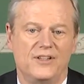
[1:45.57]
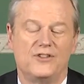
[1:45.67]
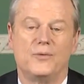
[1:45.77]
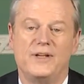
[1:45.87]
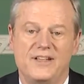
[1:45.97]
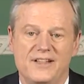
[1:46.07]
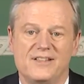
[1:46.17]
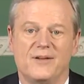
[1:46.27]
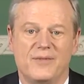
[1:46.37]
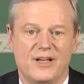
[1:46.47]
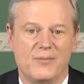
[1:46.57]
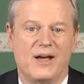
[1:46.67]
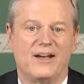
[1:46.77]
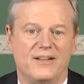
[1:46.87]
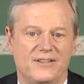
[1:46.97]
So we did something
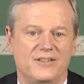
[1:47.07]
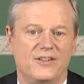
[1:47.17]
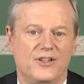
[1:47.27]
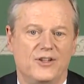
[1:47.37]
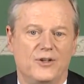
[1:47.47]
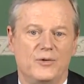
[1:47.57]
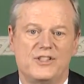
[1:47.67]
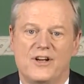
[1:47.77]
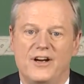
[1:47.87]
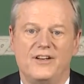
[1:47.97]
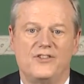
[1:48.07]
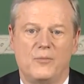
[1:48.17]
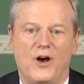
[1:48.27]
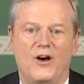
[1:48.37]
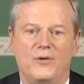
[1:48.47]
about it. We started
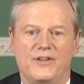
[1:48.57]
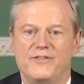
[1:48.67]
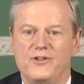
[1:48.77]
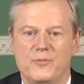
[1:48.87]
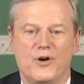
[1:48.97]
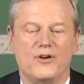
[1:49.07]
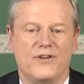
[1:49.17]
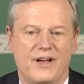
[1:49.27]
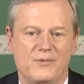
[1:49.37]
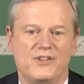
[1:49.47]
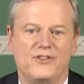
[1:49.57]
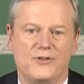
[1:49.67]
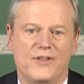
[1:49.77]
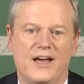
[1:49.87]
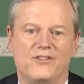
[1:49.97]
small with a few programs in
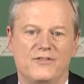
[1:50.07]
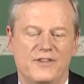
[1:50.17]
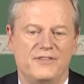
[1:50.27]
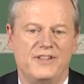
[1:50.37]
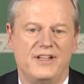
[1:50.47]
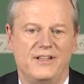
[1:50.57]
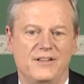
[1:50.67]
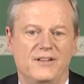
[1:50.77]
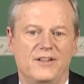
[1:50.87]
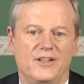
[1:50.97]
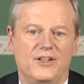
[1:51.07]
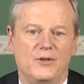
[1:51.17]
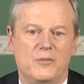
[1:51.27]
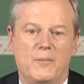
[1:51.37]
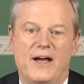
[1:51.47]
2015,
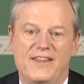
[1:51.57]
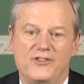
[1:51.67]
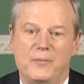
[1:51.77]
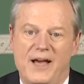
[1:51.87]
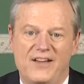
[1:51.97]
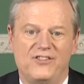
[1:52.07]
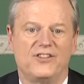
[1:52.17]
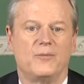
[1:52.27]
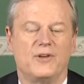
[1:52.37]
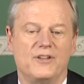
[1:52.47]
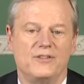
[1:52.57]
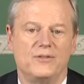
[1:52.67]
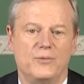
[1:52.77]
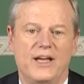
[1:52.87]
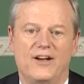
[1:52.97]
but by this past summer,
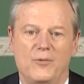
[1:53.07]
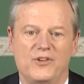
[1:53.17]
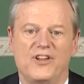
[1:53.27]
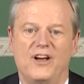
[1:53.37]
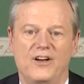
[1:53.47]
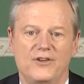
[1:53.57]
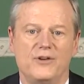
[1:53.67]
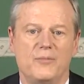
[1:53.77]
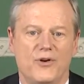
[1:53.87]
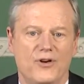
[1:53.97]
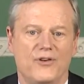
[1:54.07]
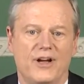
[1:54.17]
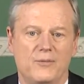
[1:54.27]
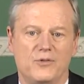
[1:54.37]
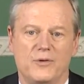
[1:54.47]
we had almost 100
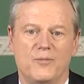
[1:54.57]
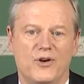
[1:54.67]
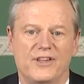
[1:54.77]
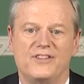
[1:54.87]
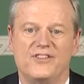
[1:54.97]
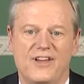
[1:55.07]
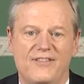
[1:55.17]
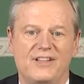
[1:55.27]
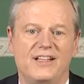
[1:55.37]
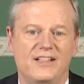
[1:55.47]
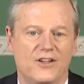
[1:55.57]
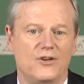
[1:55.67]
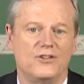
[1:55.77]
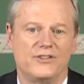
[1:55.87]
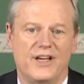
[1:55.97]
programs with more than 70
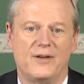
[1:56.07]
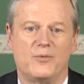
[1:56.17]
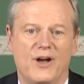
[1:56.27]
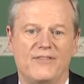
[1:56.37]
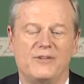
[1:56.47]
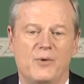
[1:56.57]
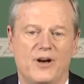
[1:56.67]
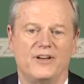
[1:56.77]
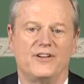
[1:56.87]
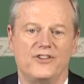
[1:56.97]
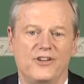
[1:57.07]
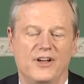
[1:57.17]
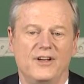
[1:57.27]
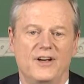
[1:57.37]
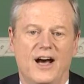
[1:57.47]
local nonprofit partners
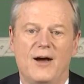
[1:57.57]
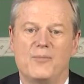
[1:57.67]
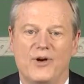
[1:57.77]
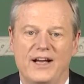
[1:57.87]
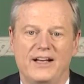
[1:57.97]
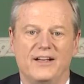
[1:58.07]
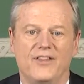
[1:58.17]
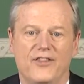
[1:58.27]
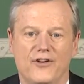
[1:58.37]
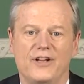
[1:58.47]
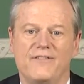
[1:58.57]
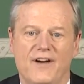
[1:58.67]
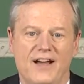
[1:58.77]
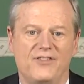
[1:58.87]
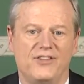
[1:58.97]
operating in
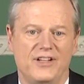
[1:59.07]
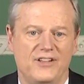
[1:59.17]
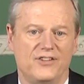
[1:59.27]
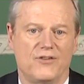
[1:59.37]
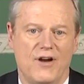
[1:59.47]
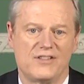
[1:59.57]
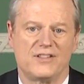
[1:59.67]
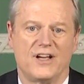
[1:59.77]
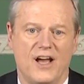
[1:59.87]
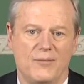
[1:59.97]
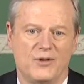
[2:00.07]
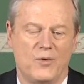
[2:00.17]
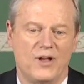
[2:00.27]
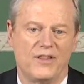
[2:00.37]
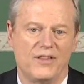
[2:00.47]
35 cities across the
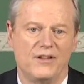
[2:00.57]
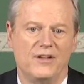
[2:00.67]
Commonwealth.